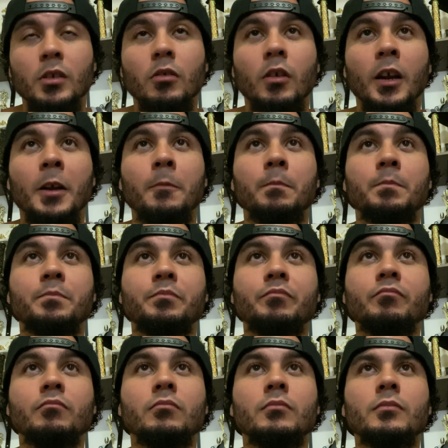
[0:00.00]
right?
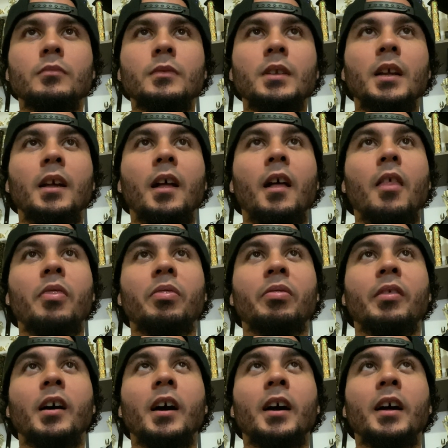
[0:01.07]

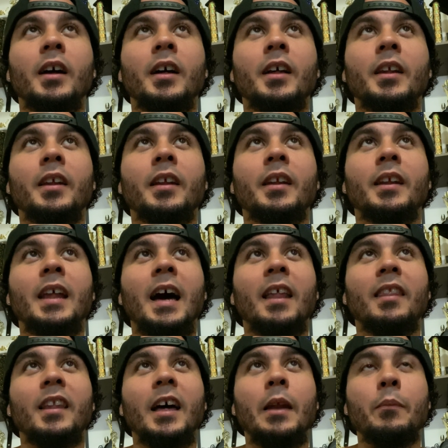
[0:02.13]
Then that
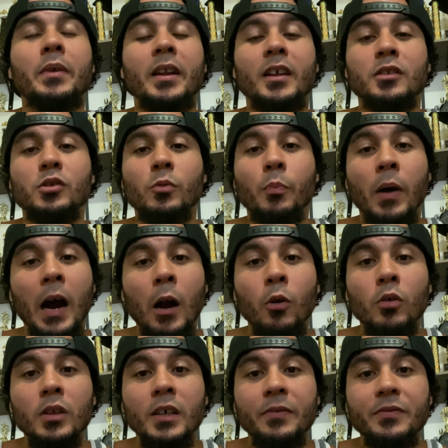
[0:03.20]
led me into
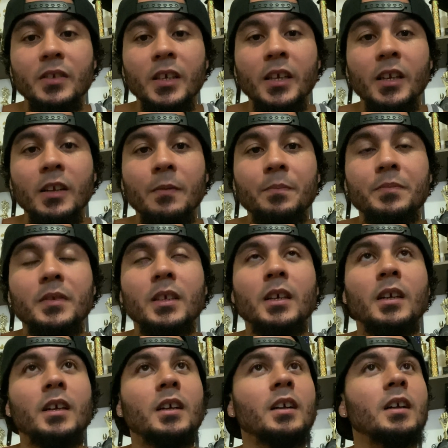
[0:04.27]
powerlifting.
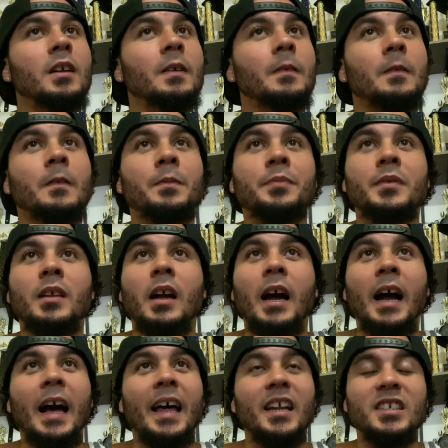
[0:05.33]
I
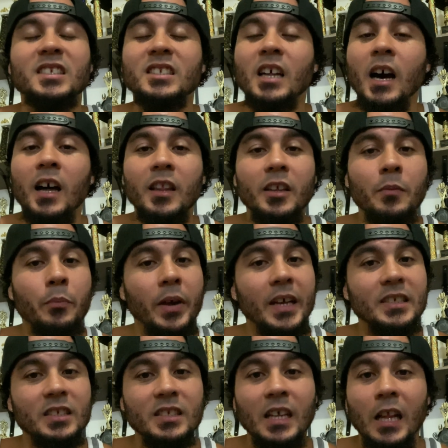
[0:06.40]
had a solid
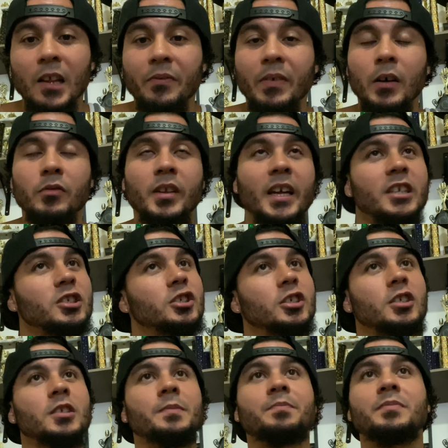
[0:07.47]
base, a solid
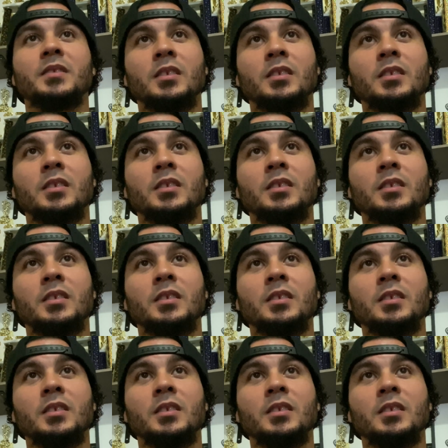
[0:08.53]
foundation.